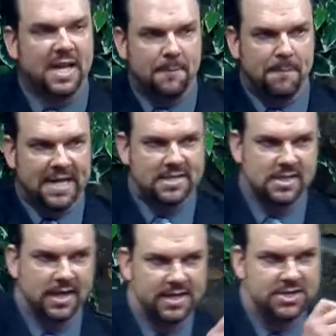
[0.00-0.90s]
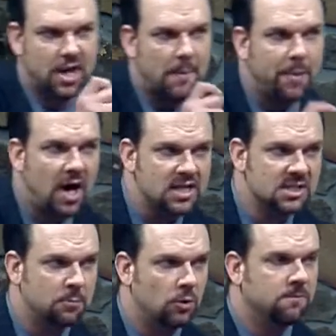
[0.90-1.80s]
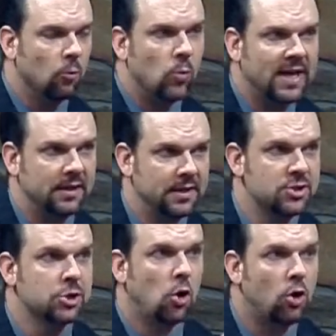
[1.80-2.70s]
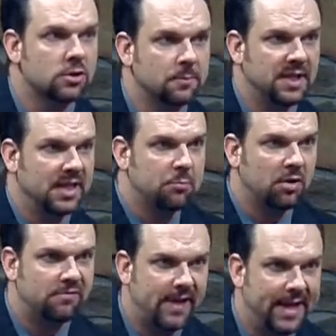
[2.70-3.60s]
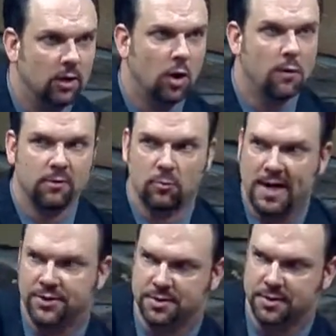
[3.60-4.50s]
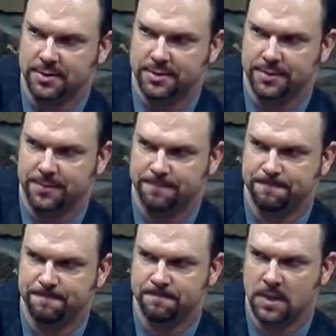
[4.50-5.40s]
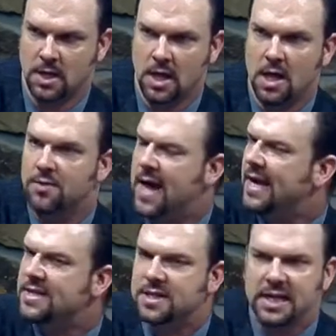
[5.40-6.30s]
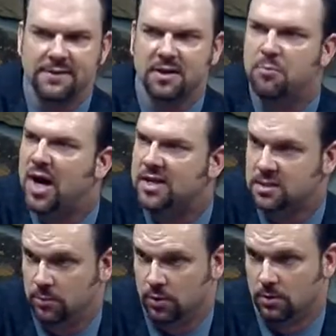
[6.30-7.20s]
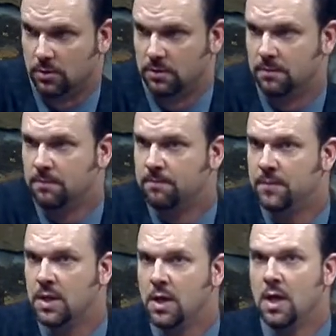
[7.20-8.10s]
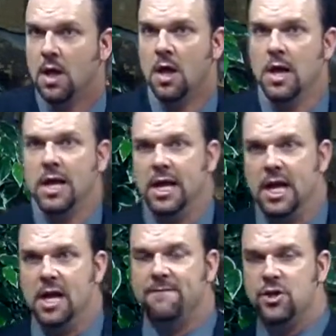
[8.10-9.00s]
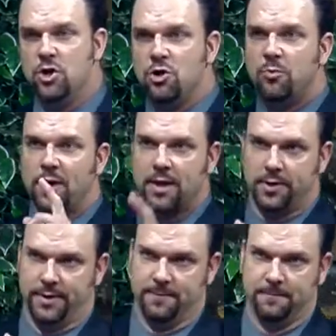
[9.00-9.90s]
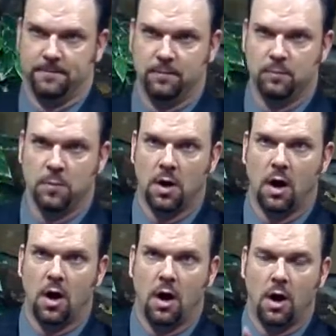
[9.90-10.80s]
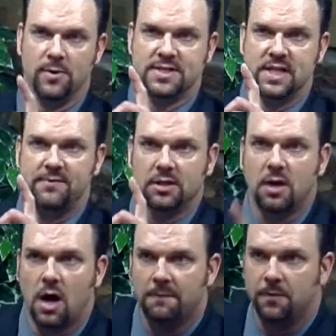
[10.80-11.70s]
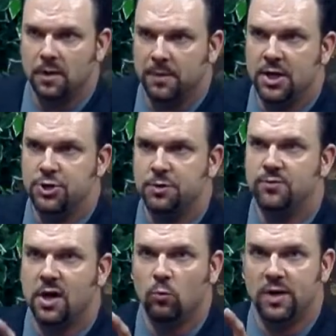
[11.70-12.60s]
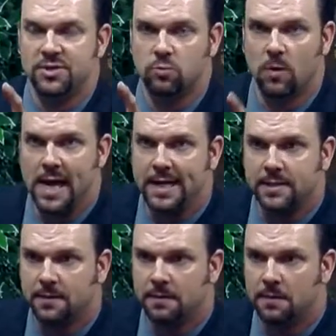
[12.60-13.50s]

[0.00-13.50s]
It means that it is not possible for wickedness to ultimately prevail over righteousness. Yes. That isn't even possible. Yes. If you, brethren, are receiving conflict because you've done what is right,